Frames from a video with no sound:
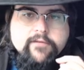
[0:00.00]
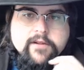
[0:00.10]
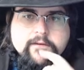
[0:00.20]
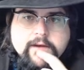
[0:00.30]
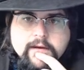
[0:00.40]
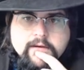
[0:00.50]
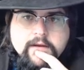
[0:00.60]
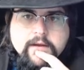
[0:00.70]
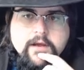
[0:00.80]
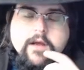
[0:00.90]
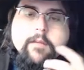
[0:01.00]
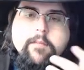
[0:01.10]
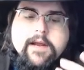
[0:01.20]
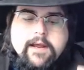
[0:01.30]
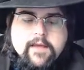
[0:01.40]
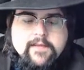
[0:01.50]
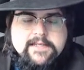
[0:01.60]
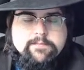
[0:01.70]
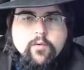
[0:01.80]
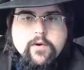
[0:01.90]
the fact. But at
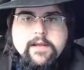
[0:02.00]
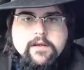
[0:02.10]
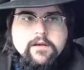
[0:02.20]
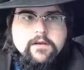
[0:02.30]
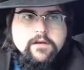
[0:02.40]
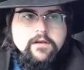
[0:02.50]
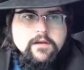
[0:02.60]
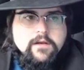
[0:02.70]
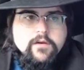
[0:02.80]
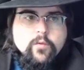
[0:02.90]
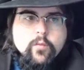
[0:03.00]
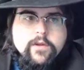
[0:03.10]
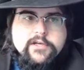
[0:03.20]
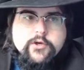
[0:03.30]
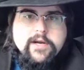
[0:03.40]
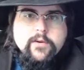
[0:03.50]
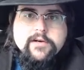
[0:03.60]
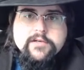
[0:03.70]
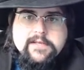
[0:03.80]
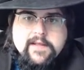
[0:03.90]
this point, you're really trying to
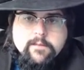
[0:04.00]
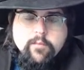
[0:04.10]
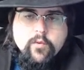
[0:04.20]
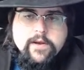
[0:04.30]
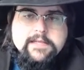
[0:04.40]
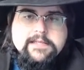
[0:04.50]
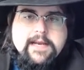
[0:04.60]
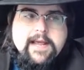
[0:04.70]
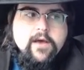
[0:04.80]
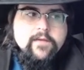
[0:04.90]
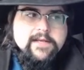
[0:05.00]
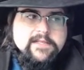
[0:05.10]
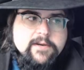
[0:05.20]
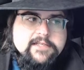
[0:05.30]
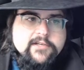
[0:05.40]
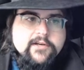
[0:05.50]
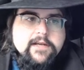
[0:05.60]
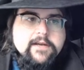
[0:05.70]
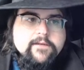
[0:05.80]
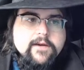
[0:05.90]
understand the points and how they express in your
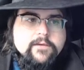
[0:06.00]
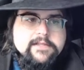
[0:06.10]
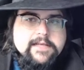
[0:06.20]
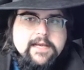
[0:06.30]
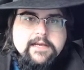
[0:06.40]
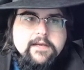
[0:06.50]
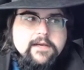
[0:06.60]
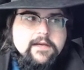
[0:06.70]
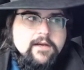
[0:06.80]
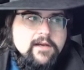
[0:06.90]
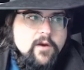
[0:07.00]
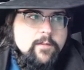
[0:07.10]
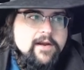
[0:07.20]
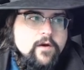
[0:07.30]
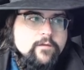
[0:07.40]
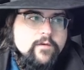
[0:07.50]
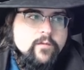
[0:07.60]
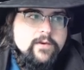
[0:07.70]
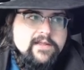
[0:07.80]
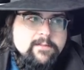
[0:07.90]
life. I would say go back over,
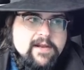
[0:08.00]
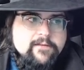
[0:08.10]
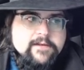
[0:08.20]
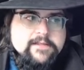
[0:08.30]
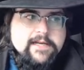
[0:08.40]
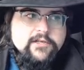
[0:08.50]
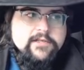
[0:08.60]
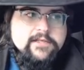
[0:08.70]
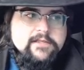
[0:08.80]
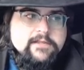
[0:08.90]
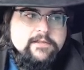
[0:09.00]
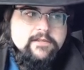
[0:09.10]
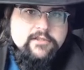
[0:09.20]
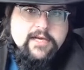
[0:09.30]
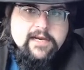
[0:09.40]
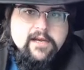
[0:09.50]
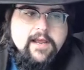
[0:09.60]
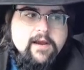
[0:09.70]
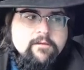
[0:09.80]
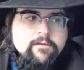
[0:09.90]
read the manifestations, check
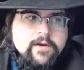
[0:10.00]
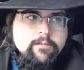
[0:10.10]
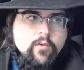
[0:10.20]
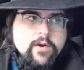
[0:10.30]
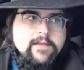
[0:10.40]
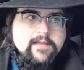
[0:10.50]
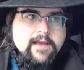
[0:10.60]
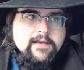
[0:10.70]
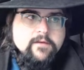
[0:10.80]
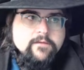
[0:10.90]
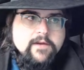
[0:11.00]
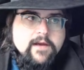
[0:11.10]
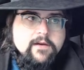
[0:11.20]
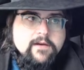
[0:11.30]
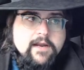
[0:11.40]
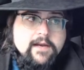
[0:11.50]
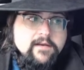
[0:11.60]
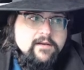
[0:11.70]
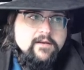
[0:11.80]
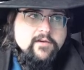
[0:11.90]
every point that you've done,
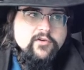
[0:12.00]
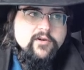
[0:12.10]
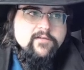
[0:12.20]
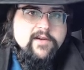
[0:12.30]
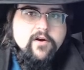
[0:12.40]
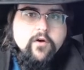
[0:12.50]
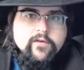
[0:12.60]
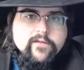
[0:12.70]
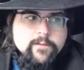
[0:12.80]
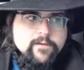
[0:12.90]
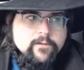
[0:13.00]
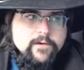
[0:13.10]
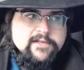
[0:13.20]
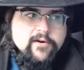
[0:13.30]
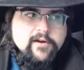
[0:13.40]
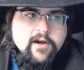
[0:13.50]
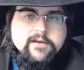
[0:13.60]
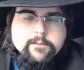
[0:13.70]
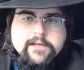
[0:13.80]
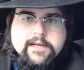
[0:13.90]
and you should have done all of them before you start
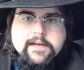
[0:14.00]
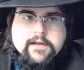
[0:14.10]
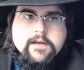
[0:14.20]
contemplating,